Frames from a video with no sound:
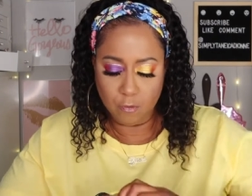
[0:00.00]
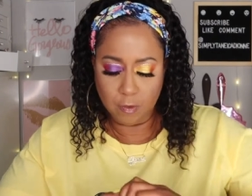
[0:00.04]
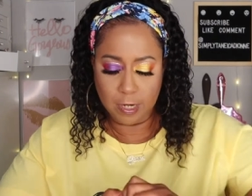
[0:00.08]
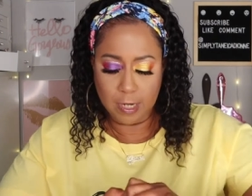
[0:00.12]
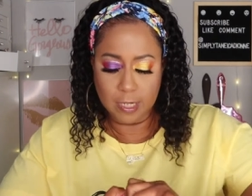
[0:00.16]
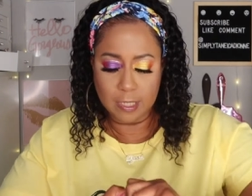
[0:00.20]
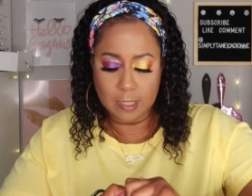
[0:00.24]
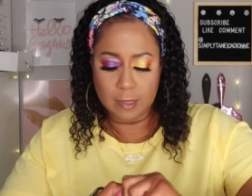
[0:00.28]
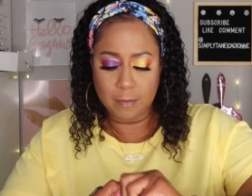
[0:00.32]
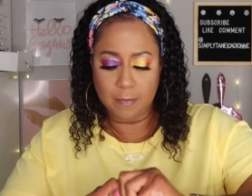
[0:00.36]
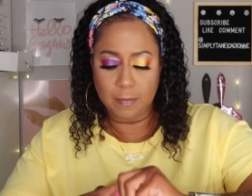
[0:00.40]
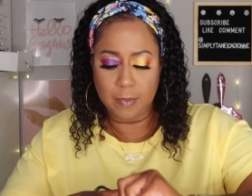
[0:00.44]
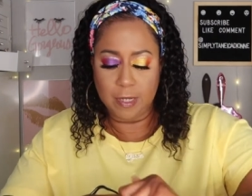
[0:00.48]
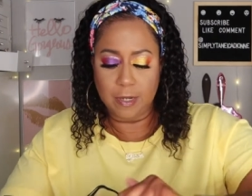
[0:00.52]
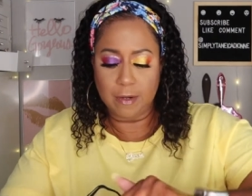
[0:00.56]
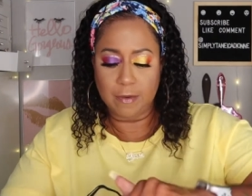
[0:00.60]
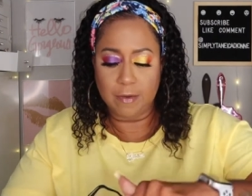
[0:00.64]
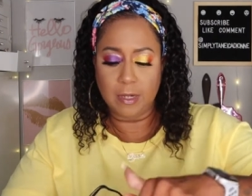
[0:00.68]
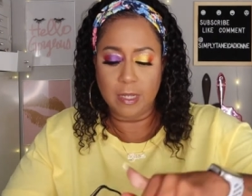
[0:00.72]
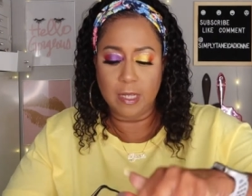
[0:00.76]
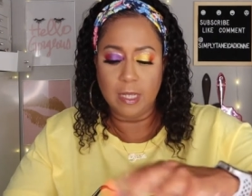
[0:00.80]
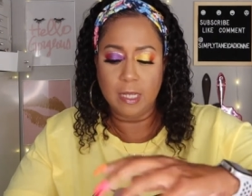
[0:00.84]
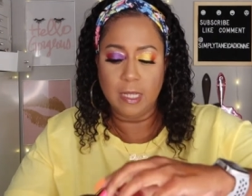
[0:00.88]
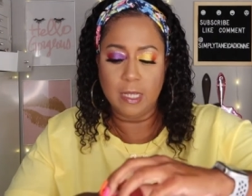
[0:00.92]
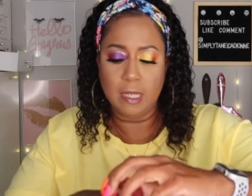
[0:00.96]

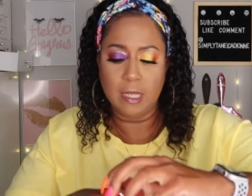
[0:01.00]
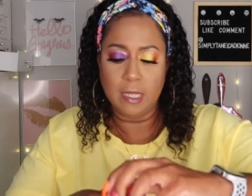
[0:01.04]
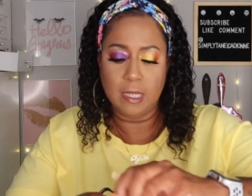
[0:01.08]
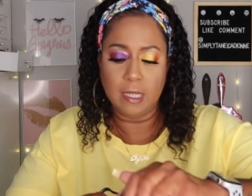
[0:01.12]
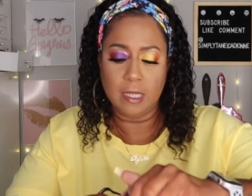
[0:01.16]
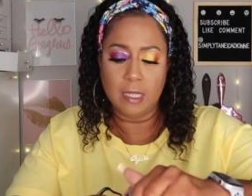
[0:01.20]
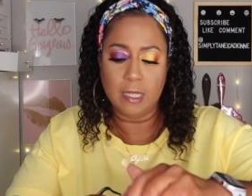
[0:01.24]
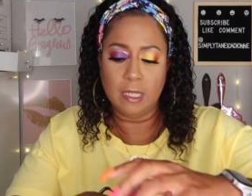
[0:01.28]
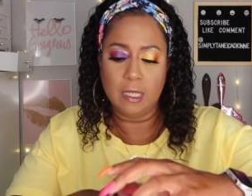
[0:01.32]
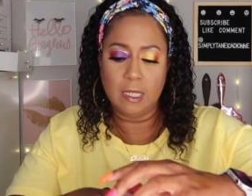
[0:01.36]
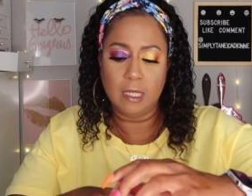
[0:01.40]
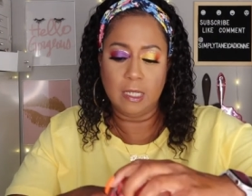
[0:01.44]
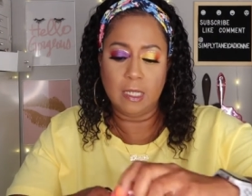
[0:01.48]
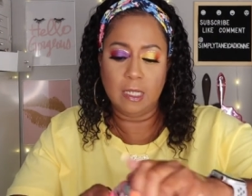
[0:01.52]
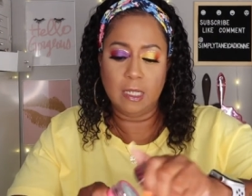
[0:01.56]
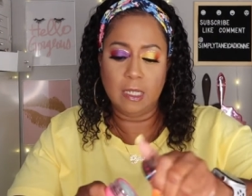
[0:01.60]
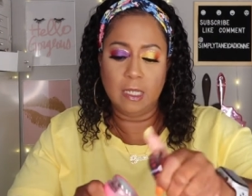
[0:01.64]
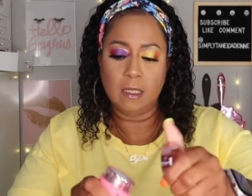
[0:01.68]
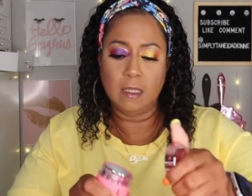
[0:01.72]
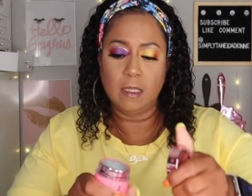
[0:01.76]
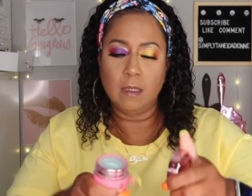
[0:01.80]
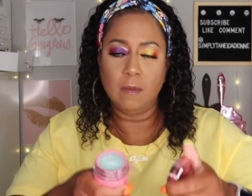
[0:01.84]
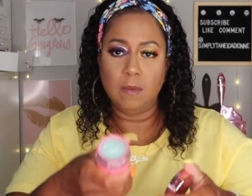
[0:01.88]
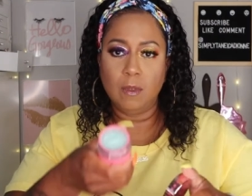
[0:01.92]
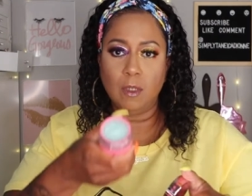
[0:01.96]
raspberry.
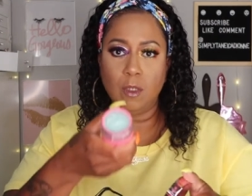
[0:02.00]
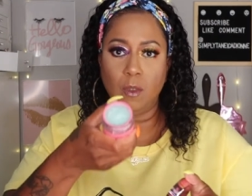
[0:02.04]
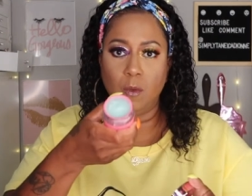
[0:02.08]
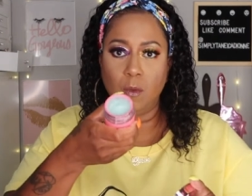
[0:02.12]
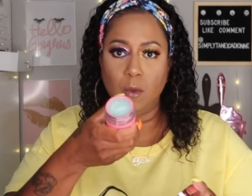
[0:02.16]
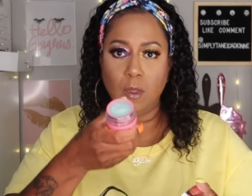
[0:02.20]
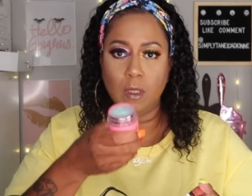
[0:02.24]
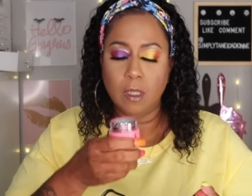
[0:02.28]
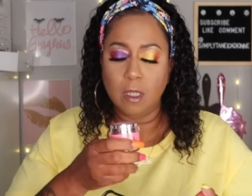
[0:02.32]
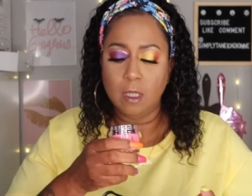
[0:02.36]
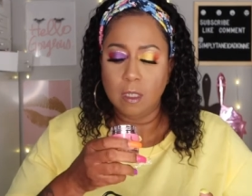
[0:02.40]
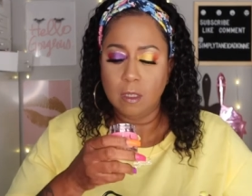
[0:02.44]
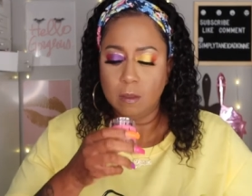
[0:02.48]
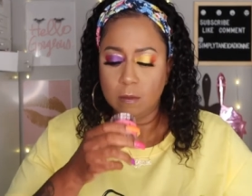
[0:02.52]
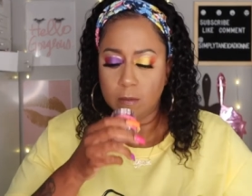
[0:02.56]
The blue one.